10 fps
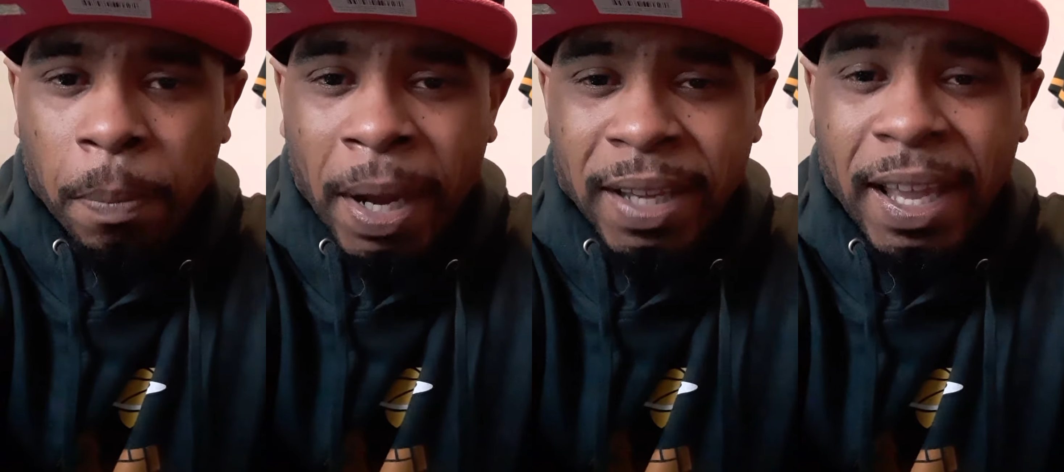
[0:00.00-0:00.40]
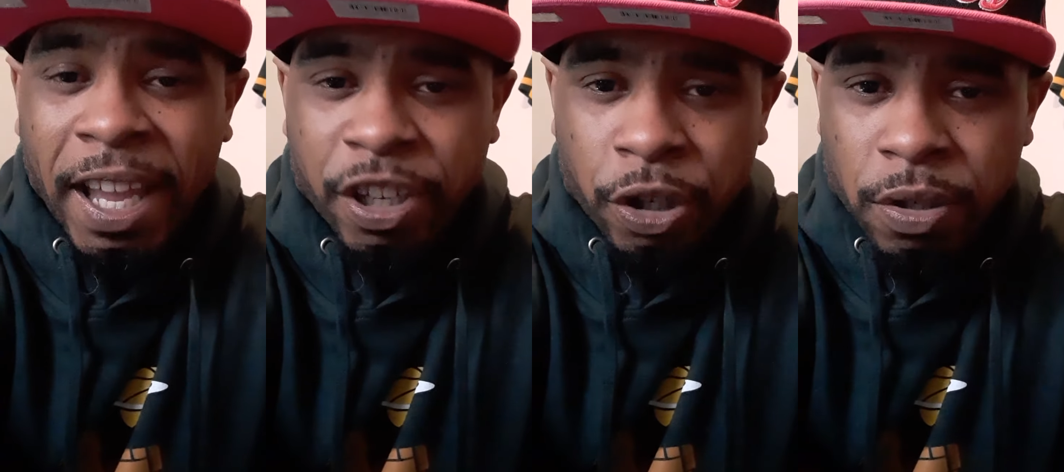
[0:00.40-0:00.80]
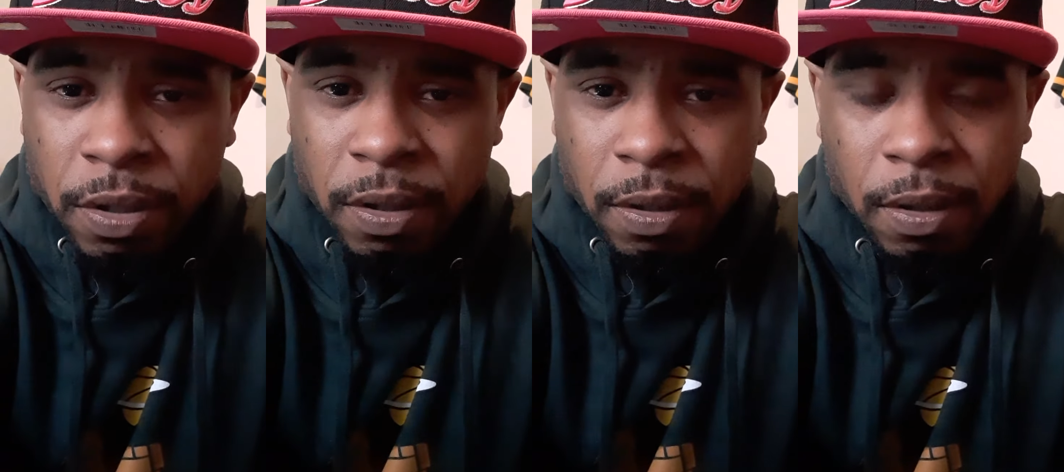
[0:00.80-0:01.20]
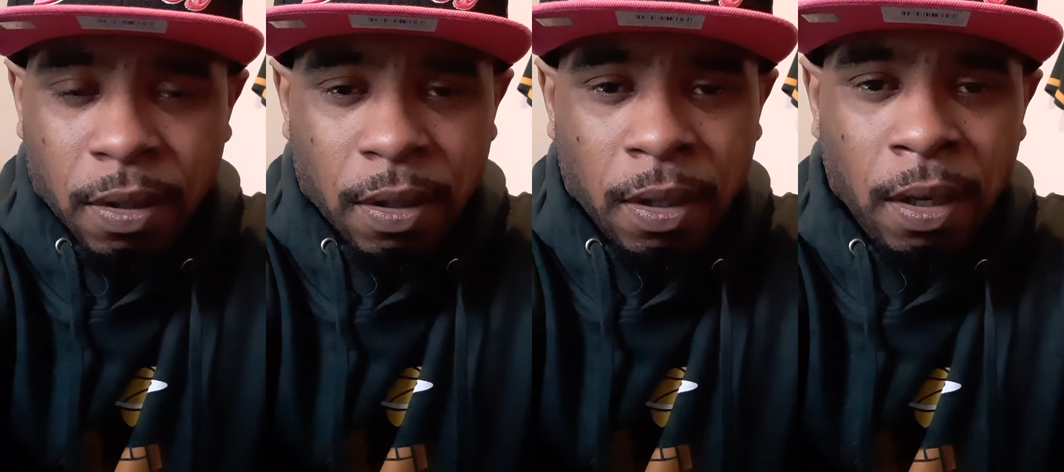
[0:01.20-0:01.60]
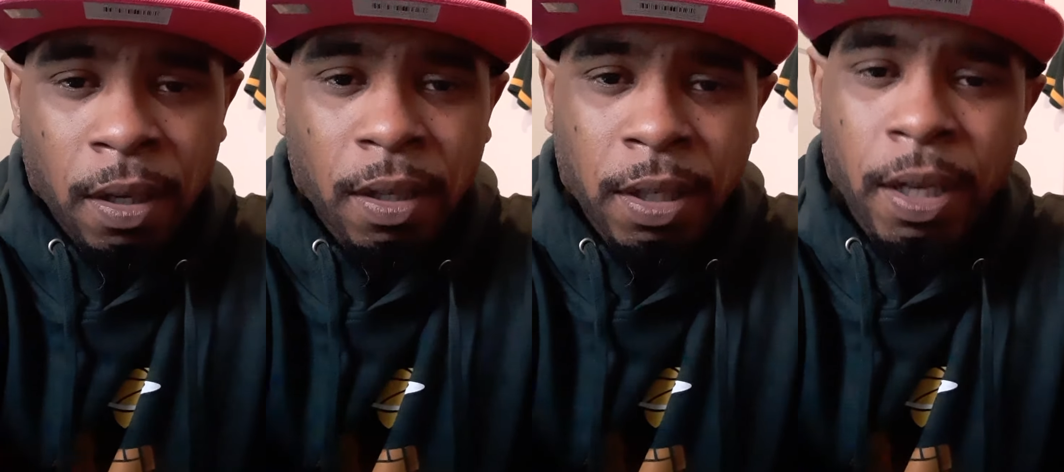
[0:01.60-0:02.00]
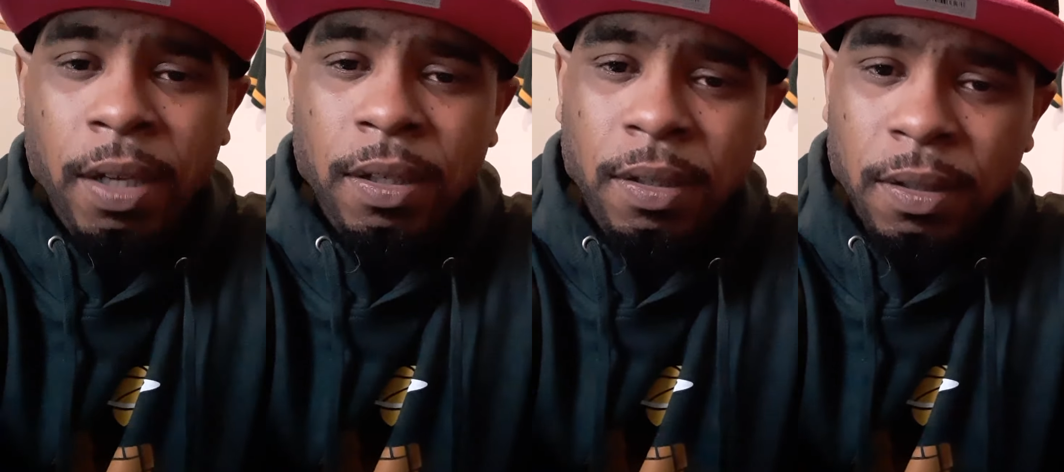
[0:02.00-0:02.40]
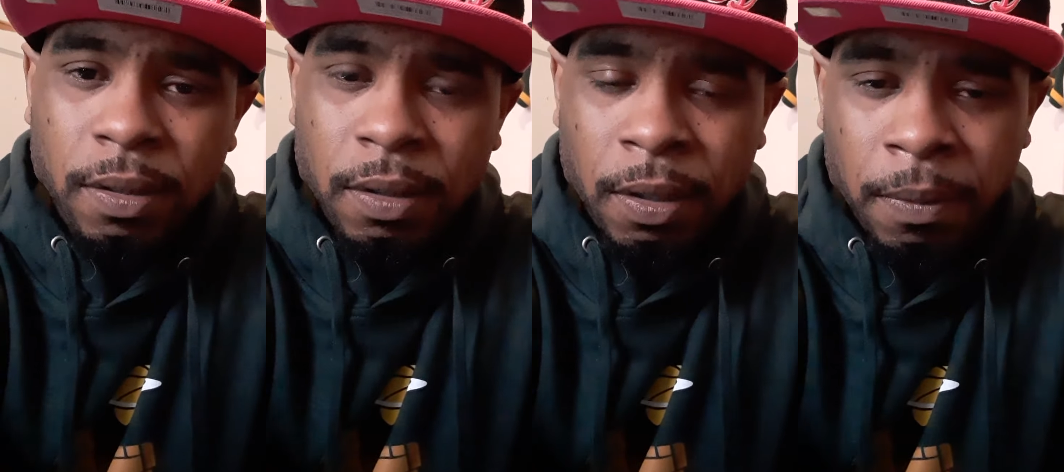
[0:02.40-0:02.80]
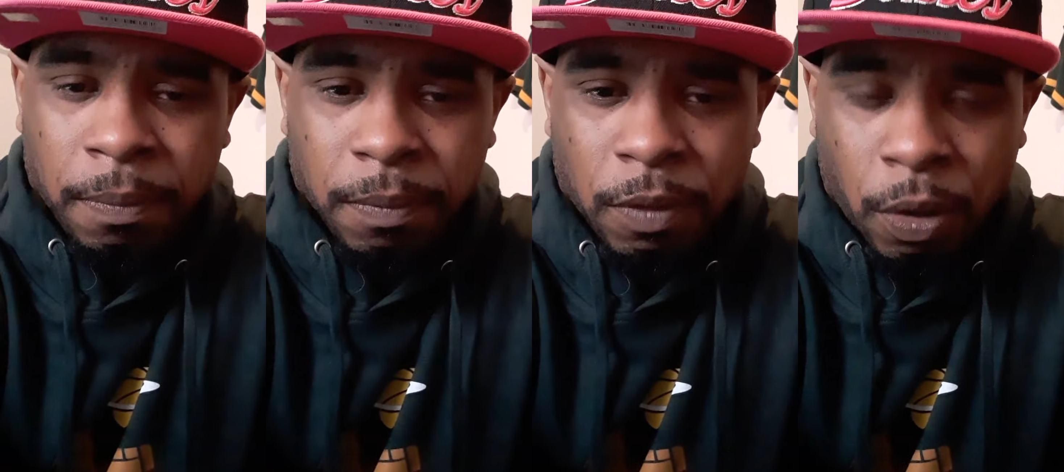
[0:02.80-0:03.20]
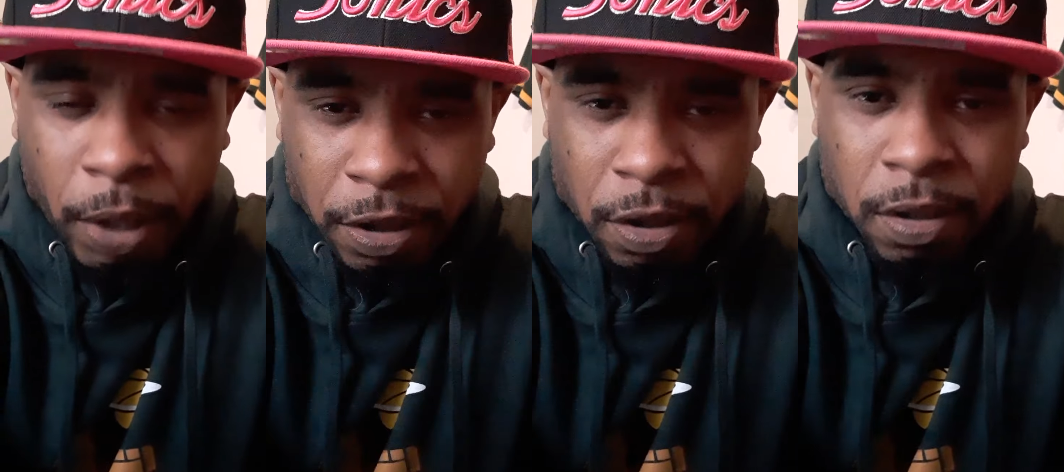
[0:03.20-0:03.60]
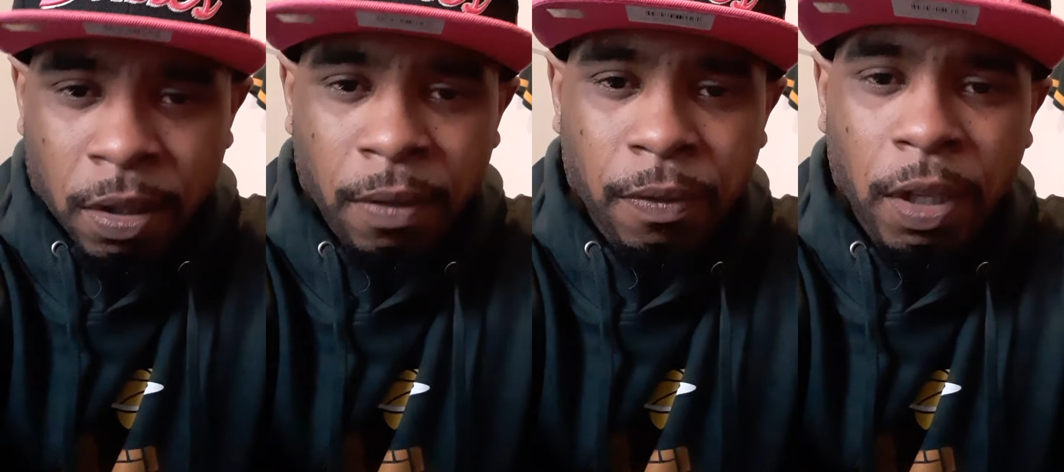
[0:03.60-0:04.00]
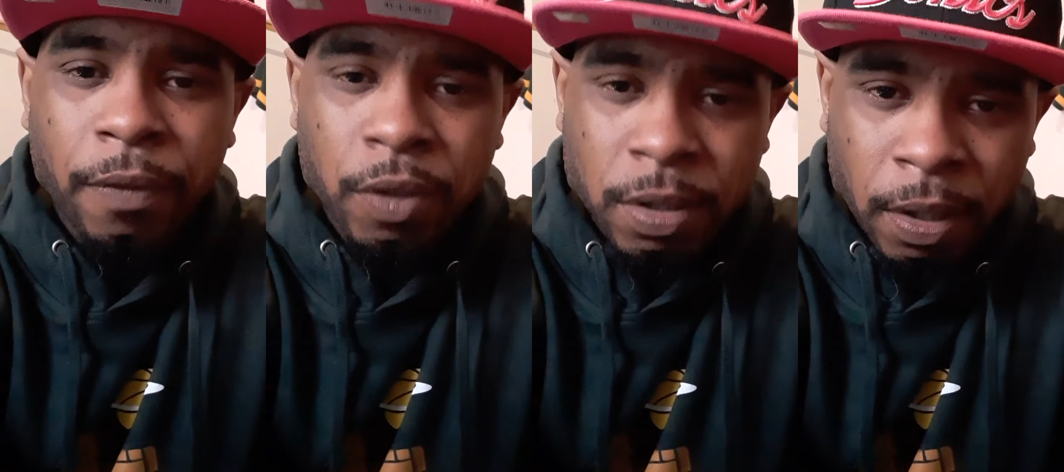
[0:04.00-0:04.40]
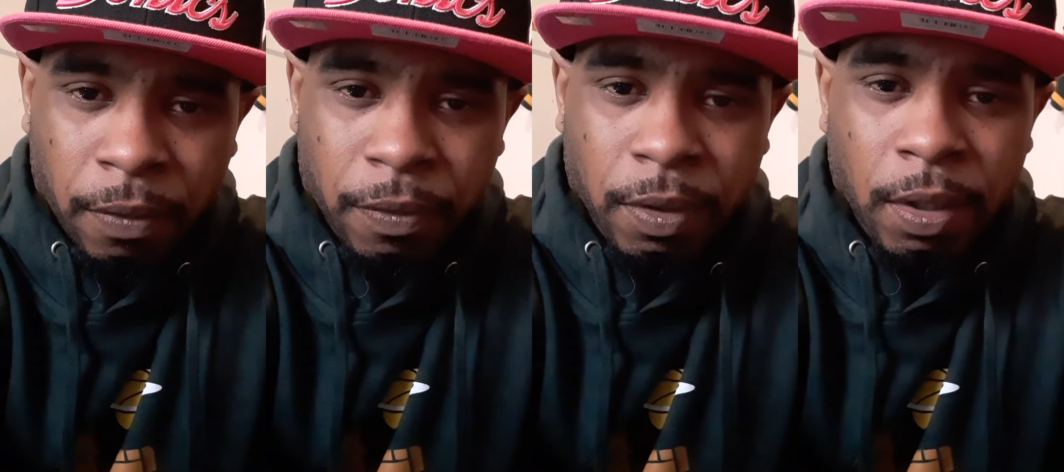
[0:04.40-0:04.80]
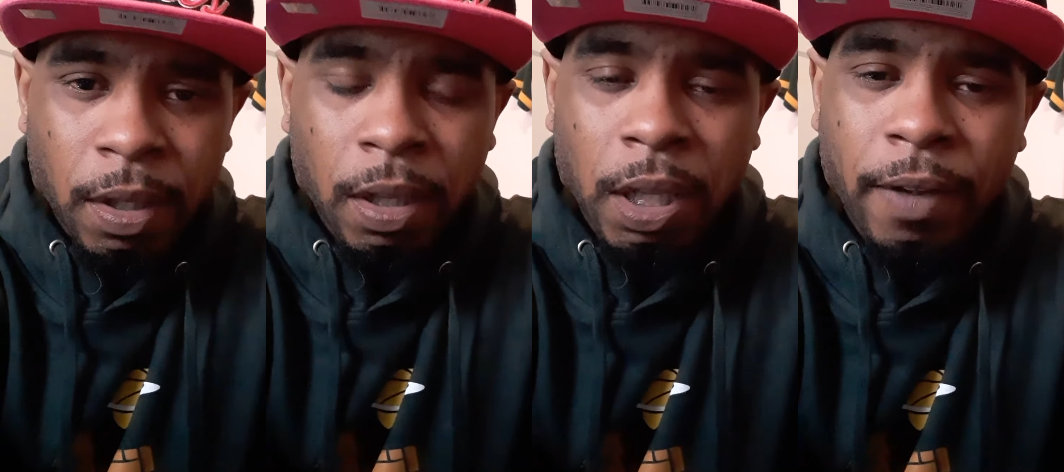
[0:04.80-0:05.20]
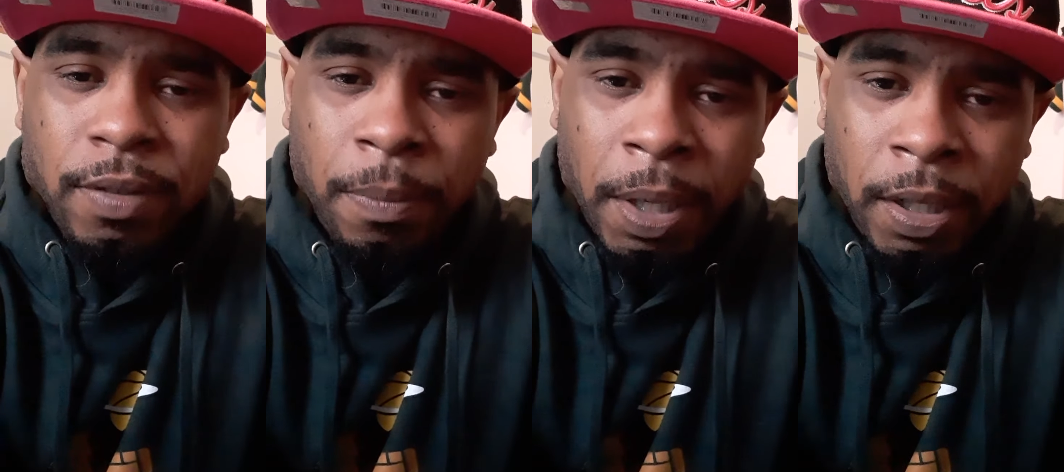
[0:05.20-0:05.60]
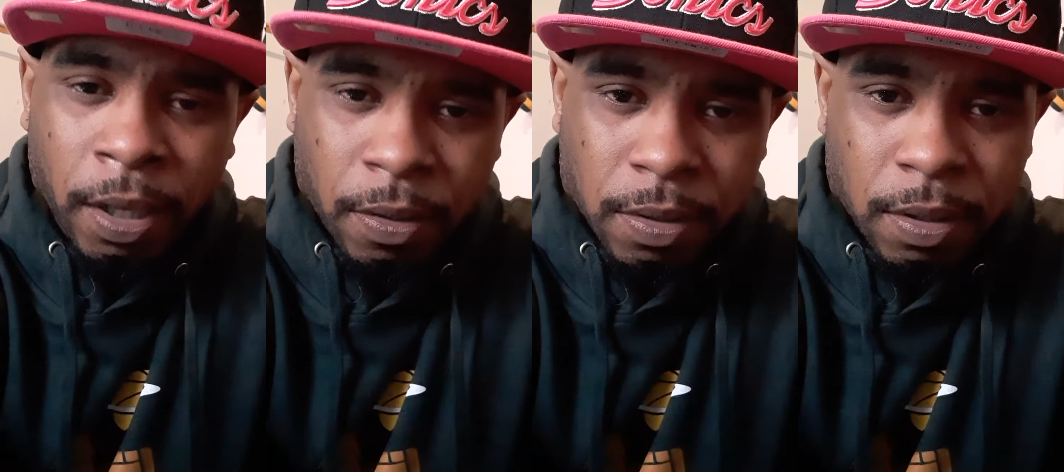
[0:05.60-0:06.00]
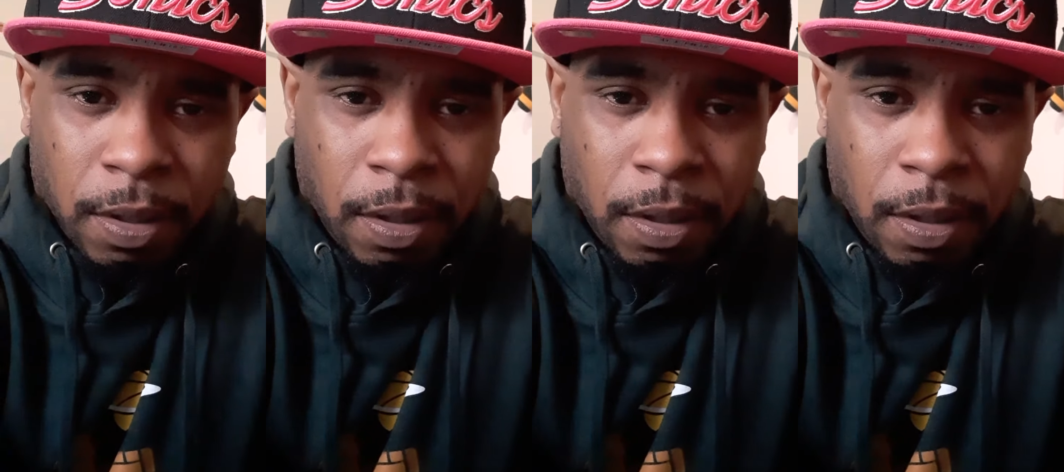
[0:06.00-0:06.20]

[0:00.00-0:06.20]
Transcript: Mike Akers, uh, yeah, um, correct yourself, love yourself, love somebody else.